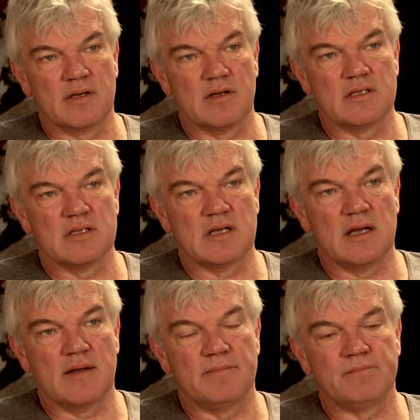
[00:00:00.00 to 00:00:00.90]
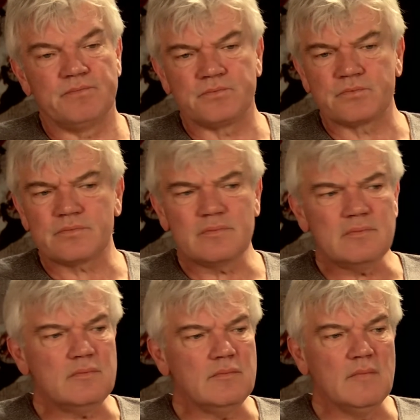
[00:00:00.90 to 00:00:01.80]
because
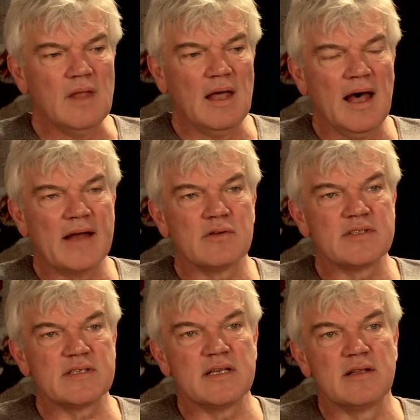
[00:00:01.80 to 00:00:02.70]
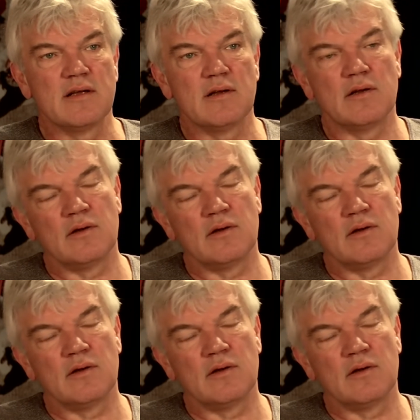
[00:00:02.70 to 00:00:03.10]
I don't see the